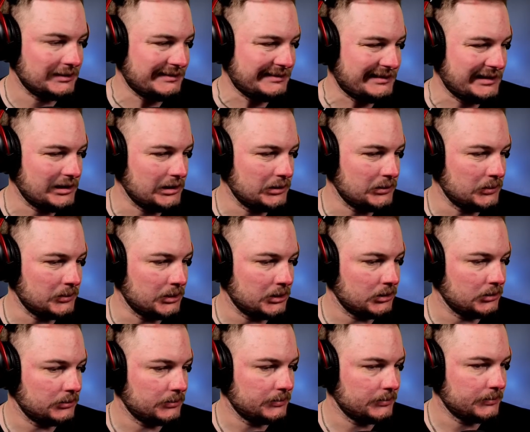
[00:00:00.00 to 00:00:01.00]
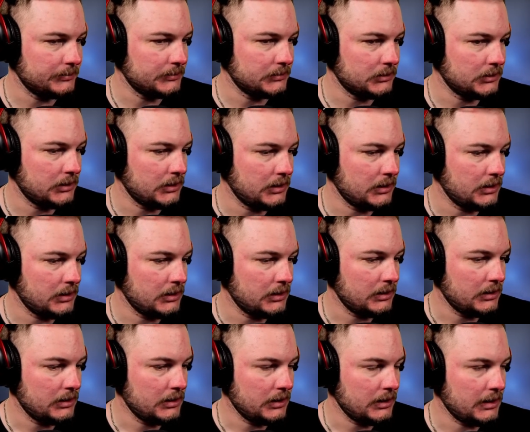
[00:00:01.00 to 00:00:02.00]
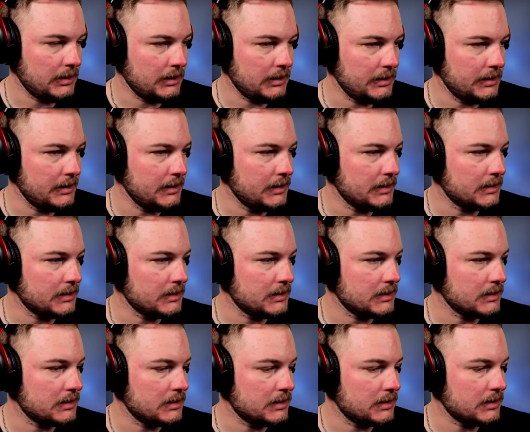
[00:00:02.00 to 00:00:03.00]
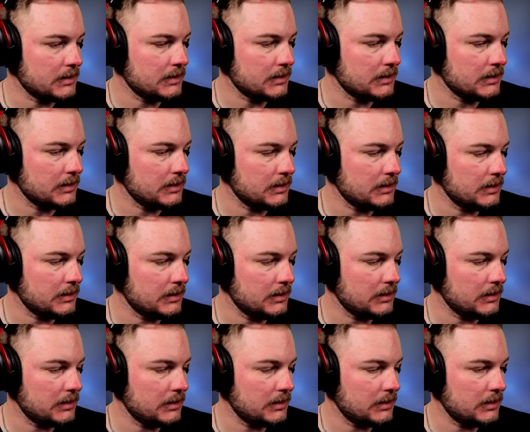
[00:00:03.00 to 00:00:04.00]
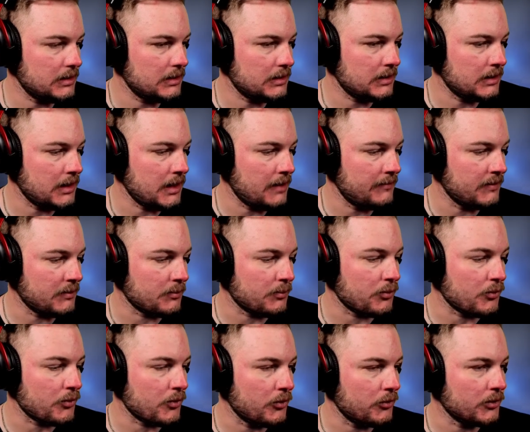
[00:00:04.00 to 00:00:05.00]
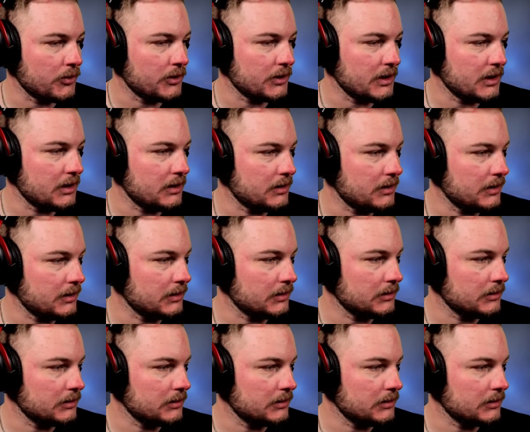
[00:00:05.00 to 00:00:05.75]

Oh well. At least I haven't broken anything.